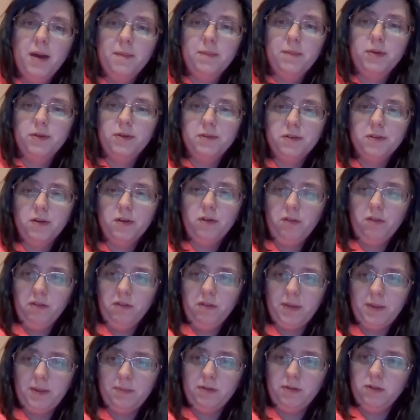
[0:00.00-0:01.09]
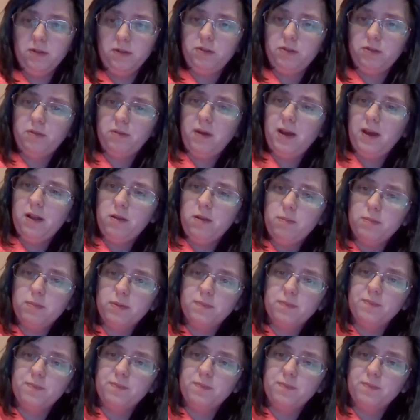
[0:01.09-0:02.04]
But all the people who do help